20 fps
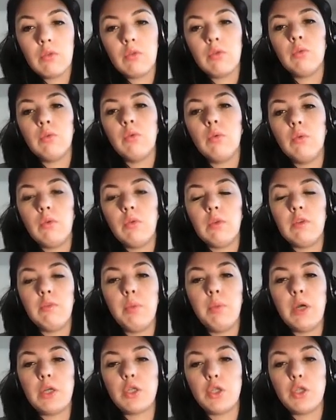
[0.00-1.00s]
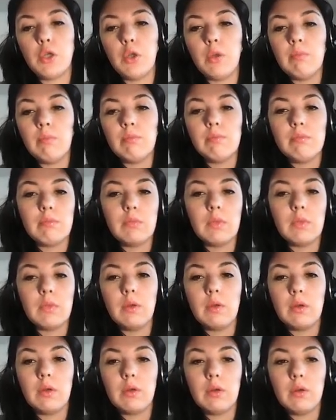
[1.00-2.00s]
through the special
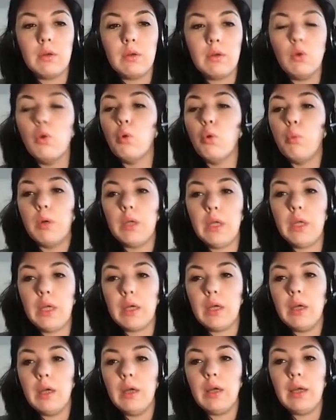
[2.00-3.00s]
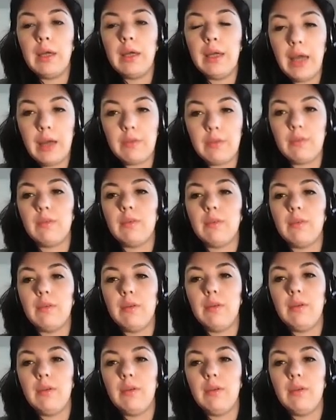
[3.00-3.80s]
opening, gas